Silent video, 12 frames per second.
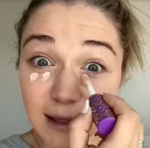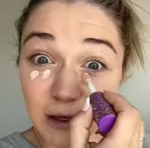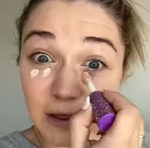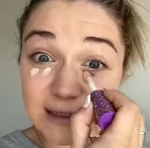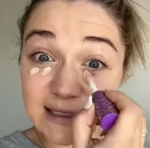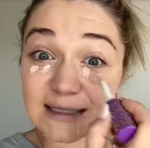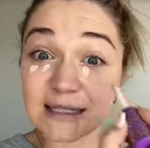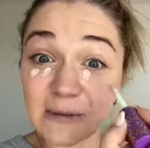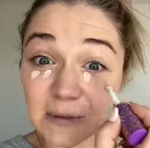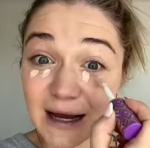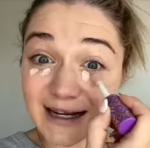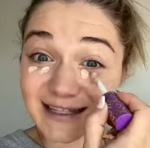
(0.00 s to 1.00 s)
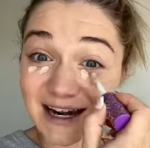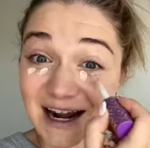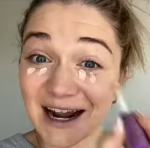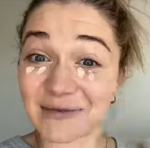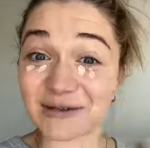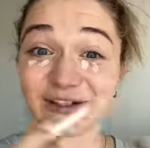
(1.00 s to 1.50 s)
I couldn't sleep last
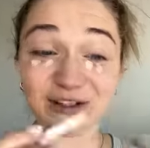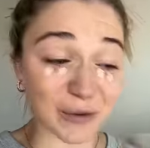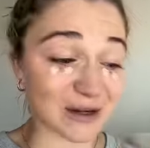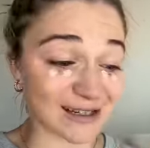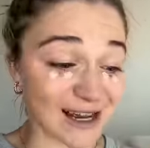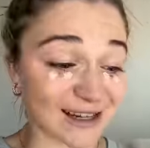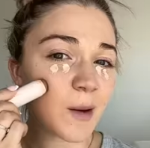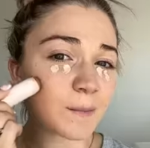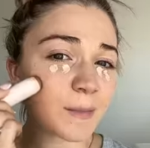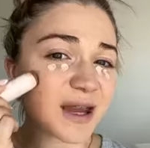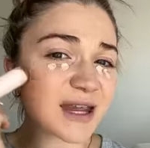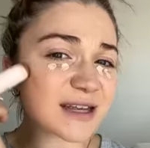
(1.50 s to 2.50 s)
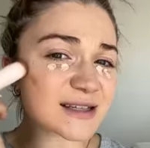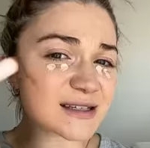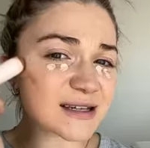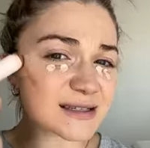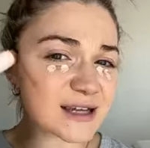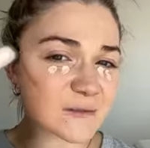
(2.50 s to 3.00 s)
night. I was so excited. My
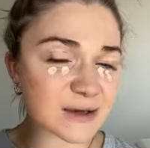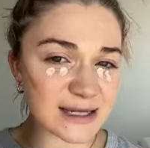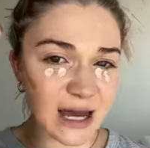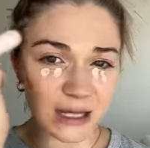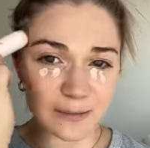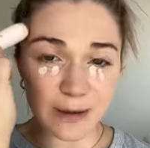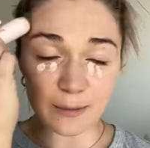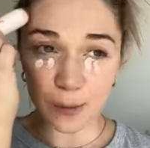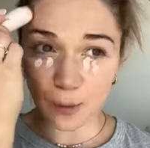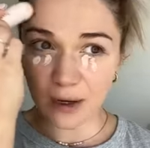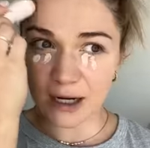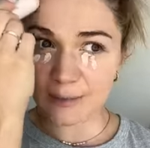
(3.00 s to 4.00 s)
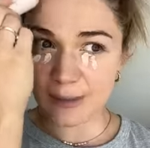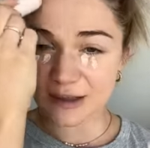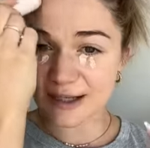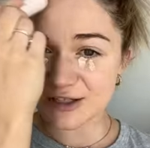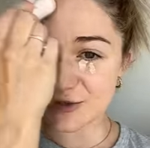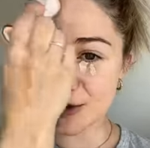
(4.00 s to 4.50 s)
instincts have been telling me boy,
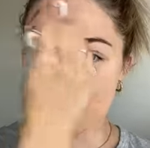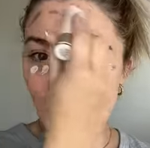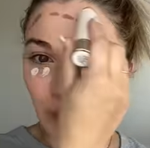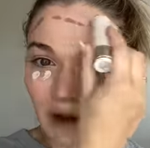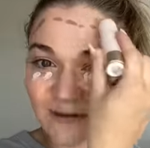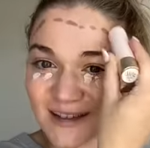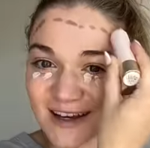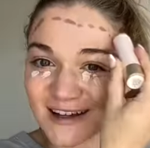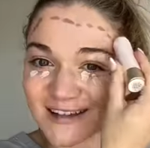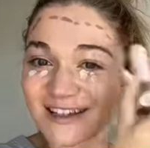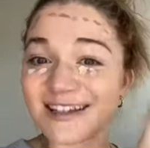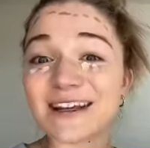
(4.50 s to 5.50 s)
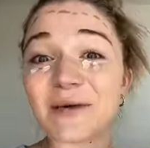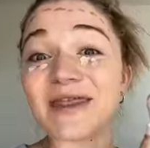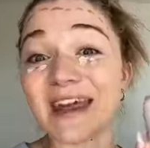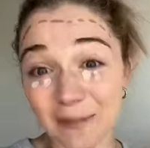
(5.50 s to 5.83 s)
but let's do the old wives' tales to see what they